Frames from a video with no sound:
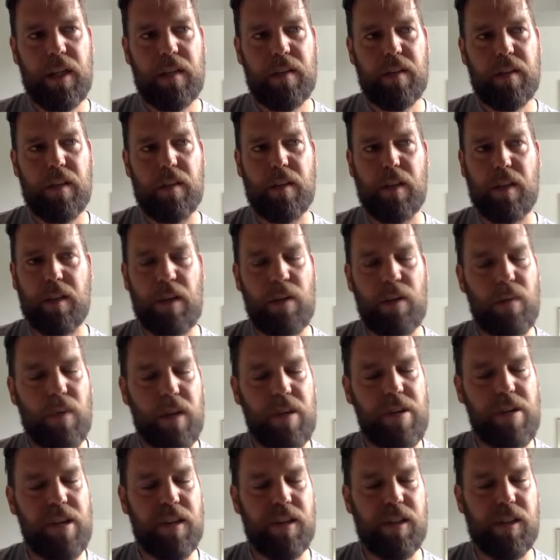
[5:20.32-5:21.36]
they're
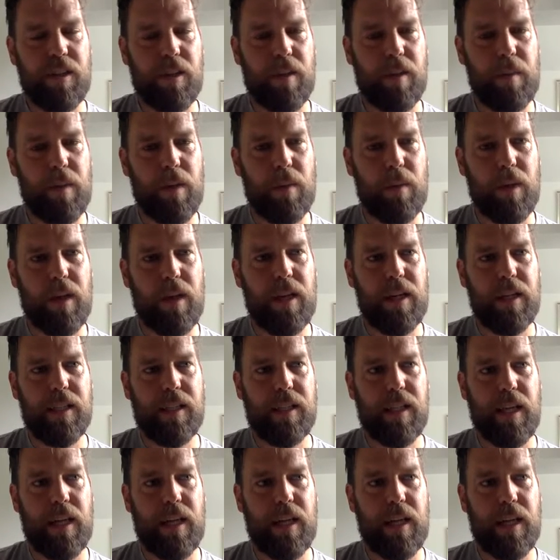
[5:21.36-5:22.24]
rich in so many ways.